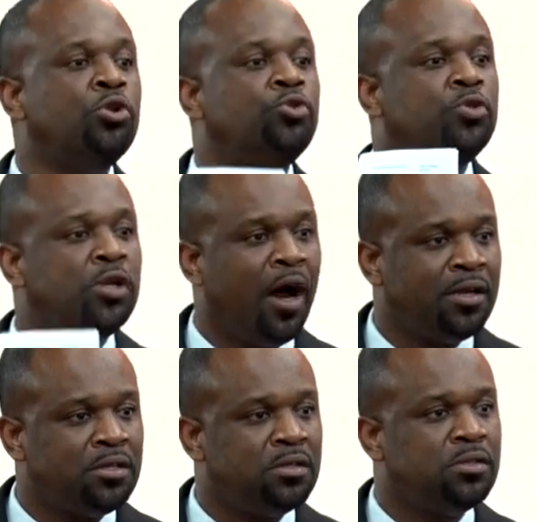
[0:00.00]
do
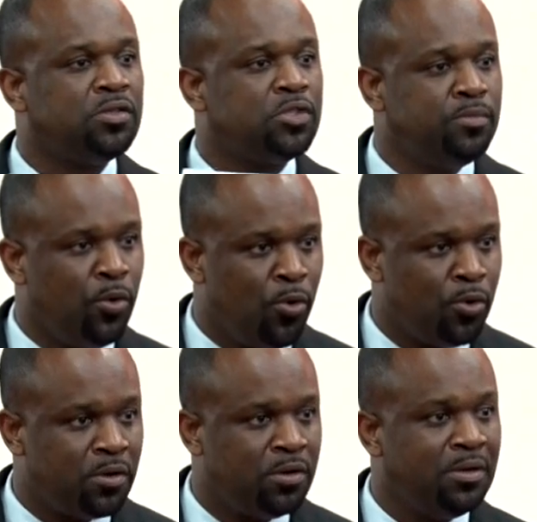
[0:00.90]
not
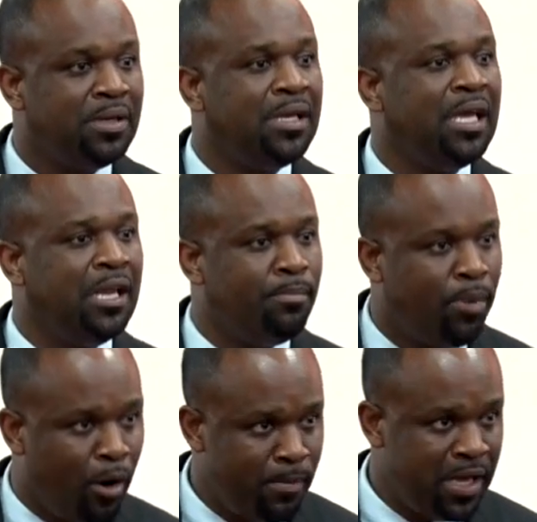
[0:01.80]
smoke in
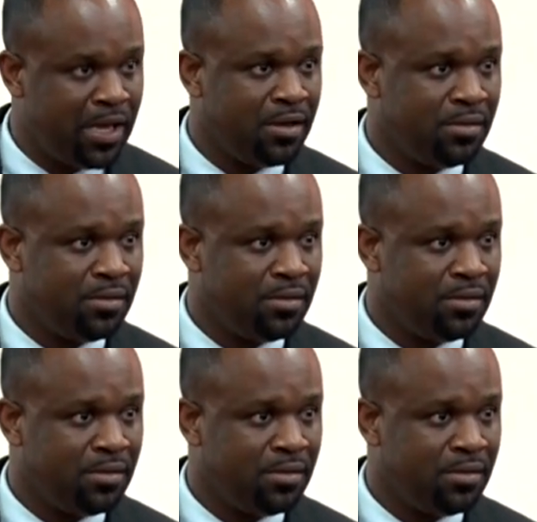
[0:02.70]
public.